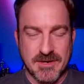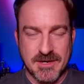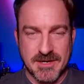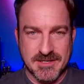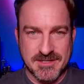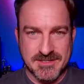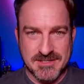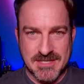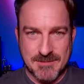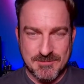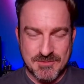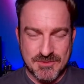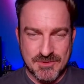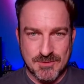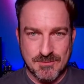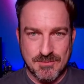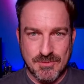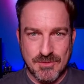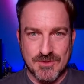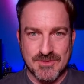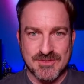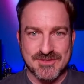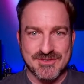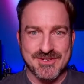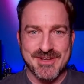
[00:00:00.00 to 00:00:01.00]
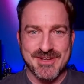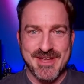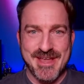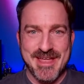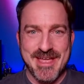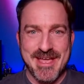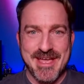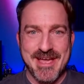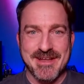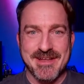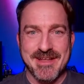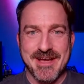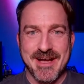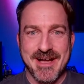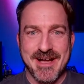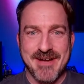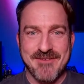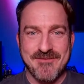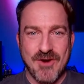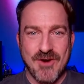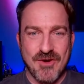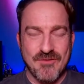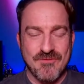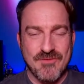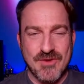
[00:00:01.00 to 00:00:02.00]
an exceptional person, and
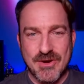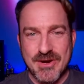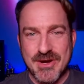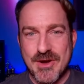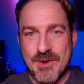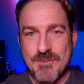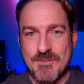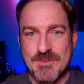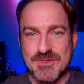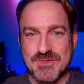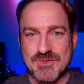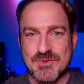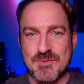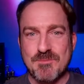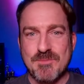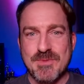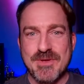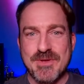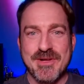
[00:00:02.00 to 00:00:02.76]
our very own Mr.